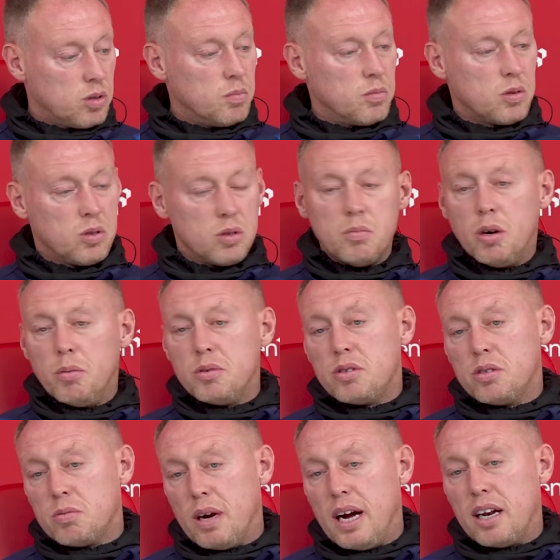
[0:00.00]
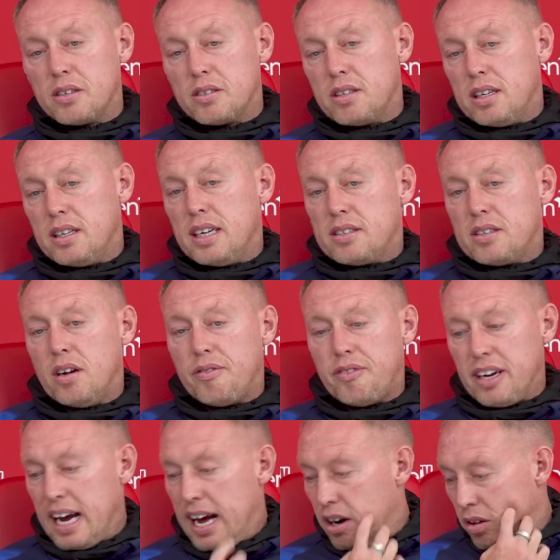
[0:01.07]
good good moments as well. Because let's not
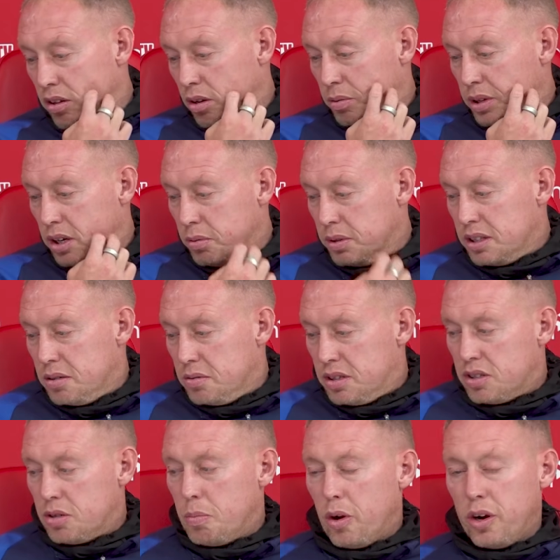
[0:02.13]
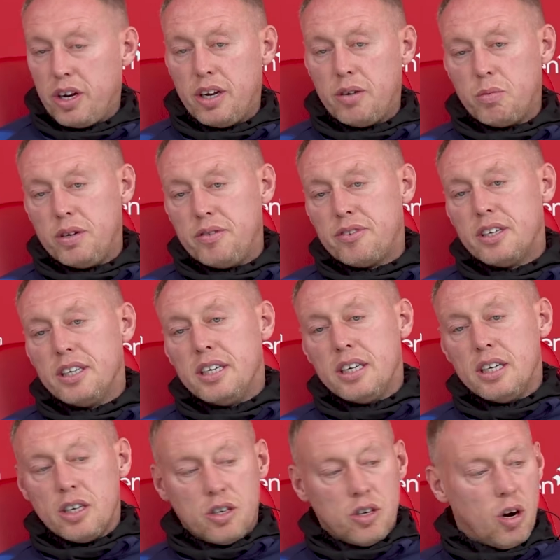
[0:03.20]
forget, although we know we're disappointed, we've
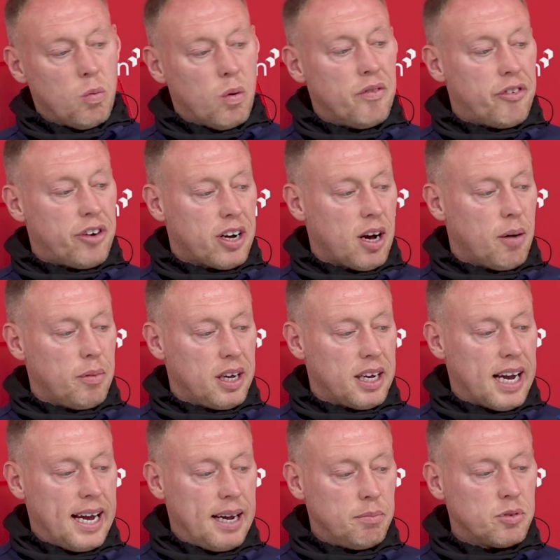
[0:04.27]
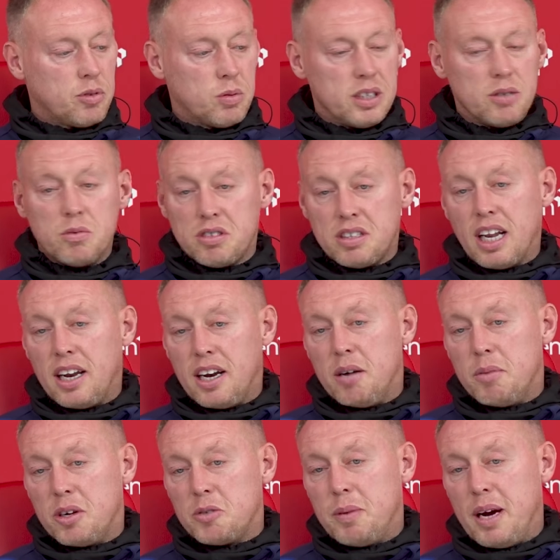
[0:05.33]
not won for a couple of games. We're, we're still in
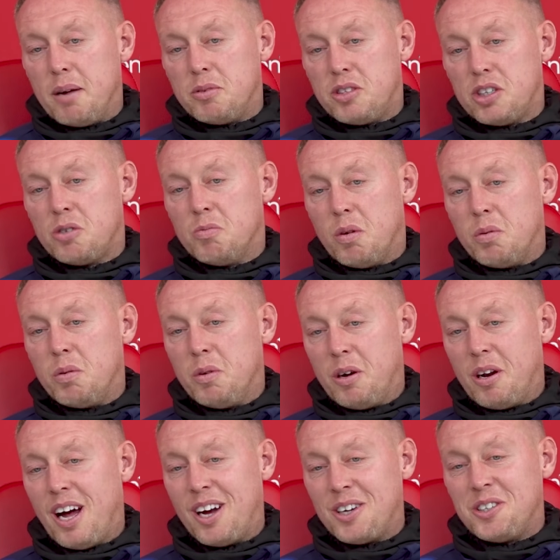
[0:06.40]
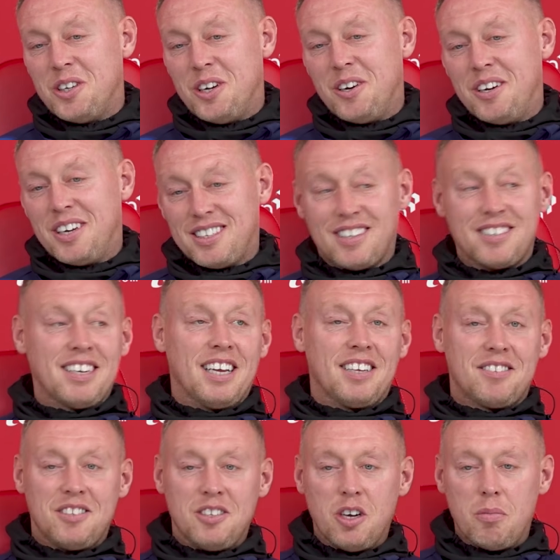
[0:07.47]
a much better position what we were last year, and as I
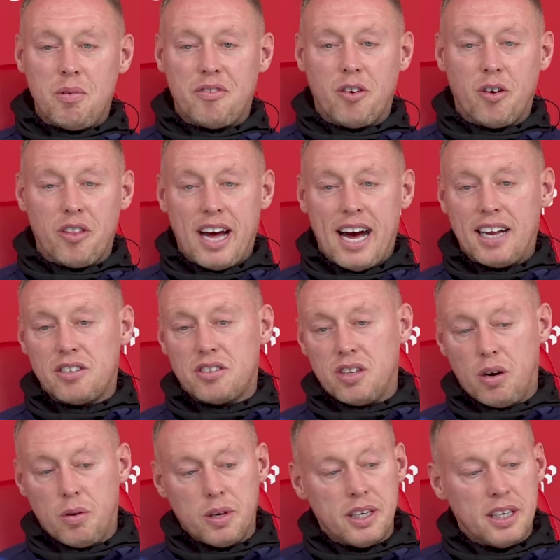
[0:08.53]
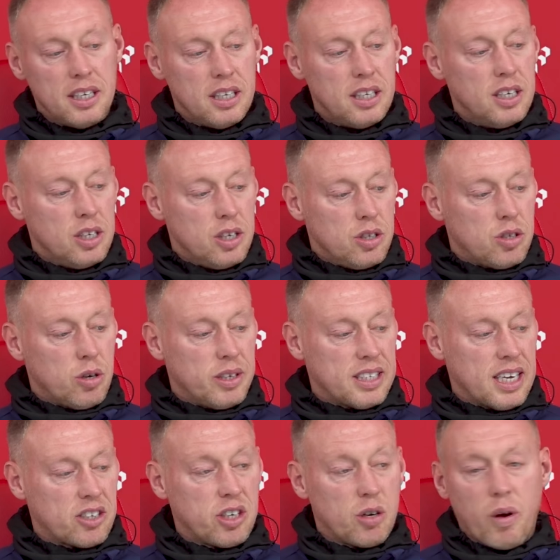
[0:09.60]
said, the year before that. So, so
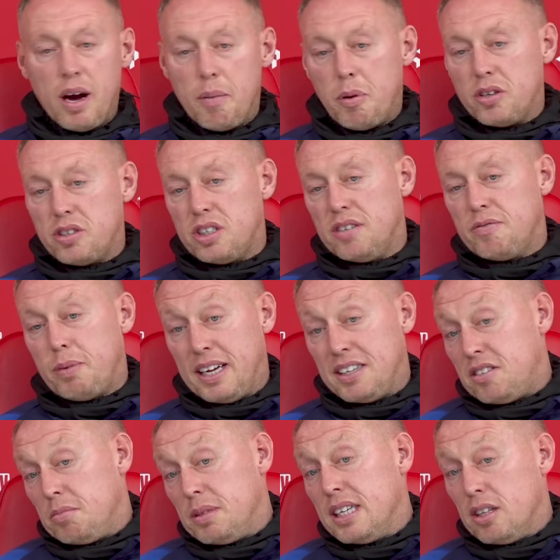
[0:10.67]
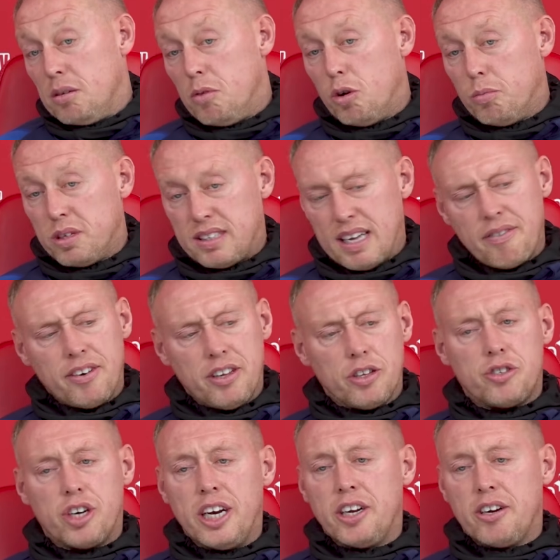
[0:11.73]
it's actually quite a positive place to be at the moment. Definitely at
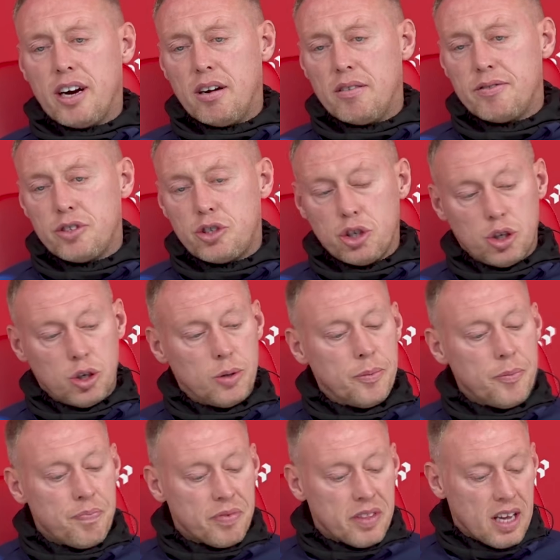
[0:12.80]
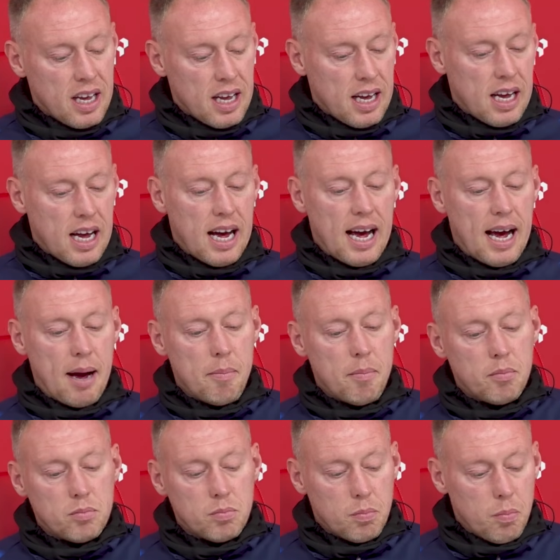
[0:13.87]
the training ground for sure.
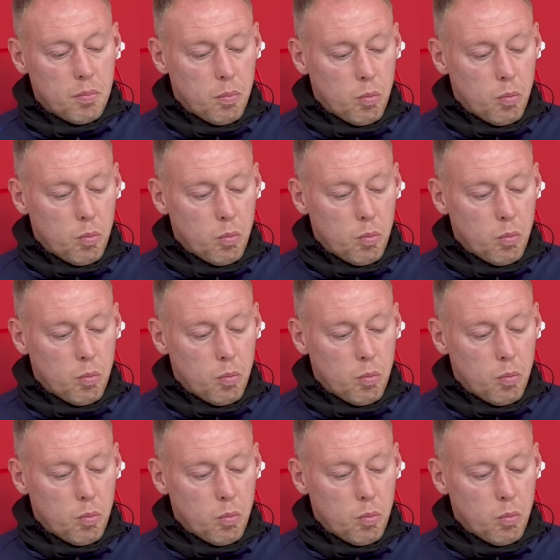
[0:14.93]
Um,